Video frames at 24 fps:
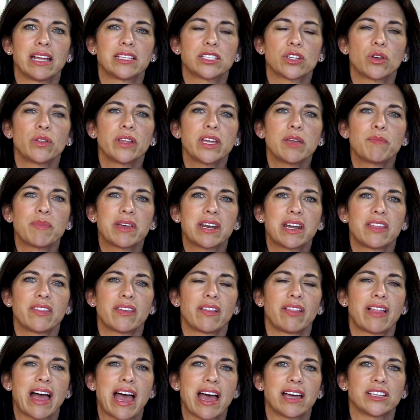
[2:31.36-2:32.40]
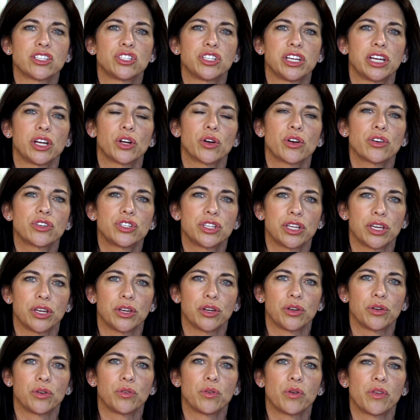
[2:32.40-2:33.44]
It's only been in the last year or
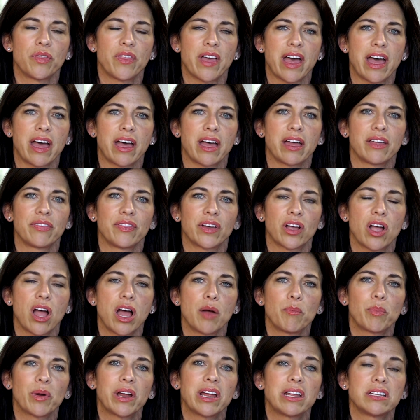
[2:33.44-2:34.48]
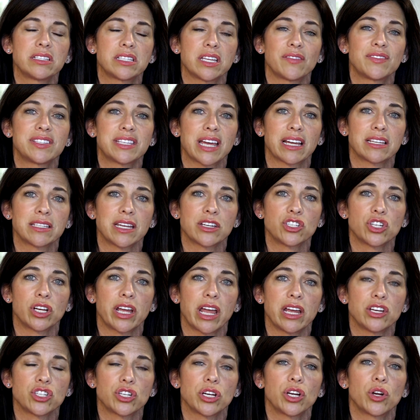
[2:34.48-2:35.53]
2 that the comprehensive sex
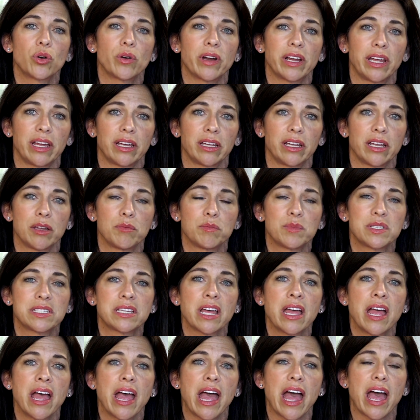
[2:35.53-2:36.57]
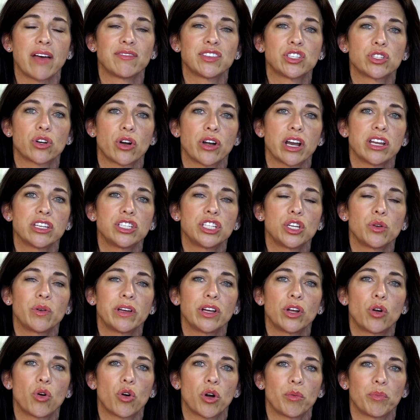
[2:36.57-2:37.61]
education curriculums have started to
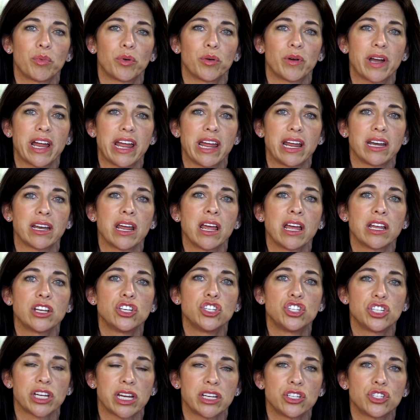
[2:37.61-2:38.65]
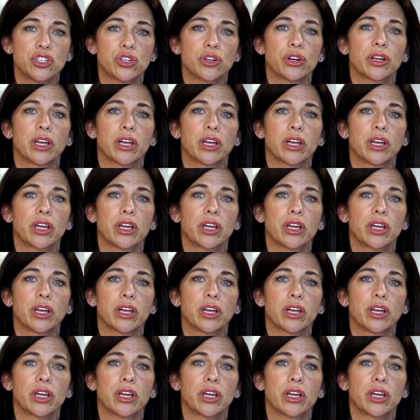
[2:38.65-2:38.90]
incorporate gender